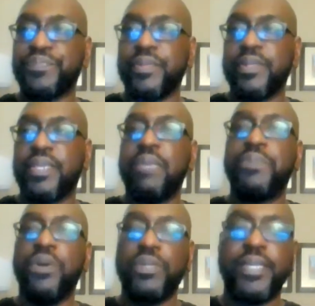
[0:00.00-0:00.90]
Keep
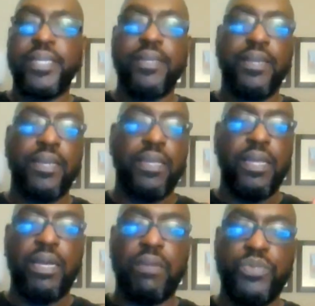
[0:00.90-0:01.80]
building
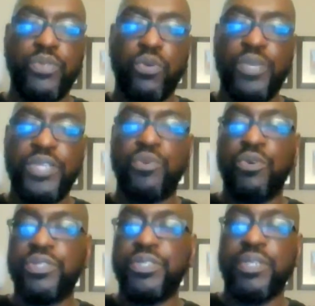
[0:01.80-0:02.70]
your
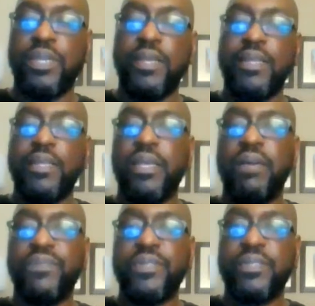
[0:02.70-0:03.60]
resources
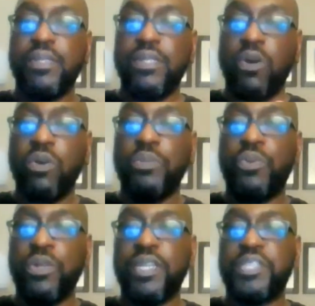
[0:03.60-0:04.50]
of load
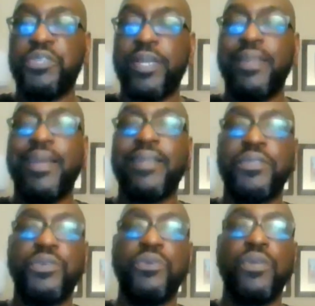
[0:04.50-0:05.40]
boards that you're connected
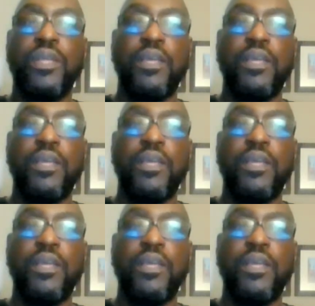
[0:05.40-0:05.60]
to,